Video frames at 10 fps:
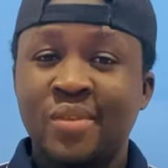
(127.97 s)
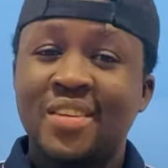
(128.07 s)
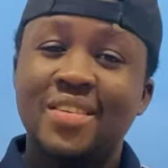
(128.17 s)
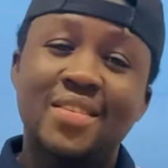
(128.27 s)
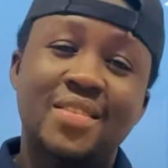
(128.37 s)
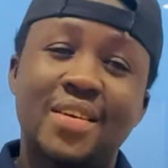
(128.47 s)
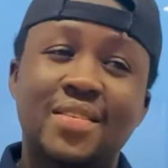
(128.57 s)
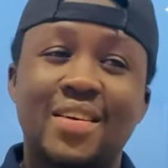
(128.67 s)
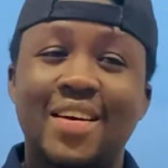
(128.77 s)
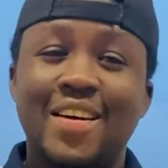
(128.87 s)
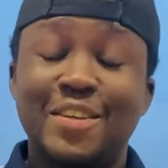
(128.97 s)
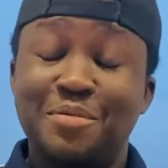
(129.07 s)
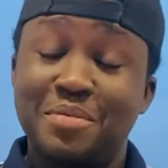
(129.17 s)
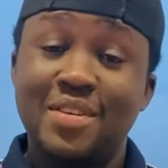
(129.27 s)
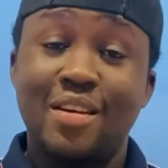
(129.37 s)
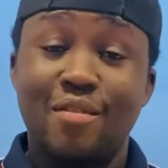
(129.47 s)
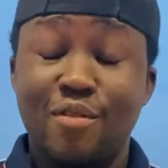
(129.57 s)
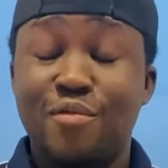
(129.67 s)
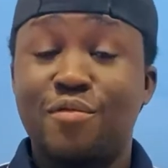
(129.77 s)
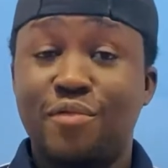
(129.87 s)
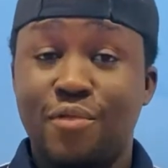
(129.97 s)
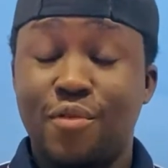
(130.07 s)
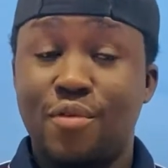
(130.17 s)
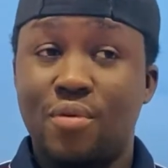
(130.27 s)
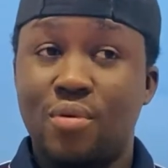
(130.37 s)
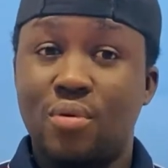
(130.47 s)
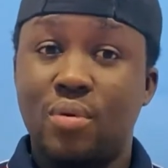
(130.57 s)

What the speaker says: This test has been around for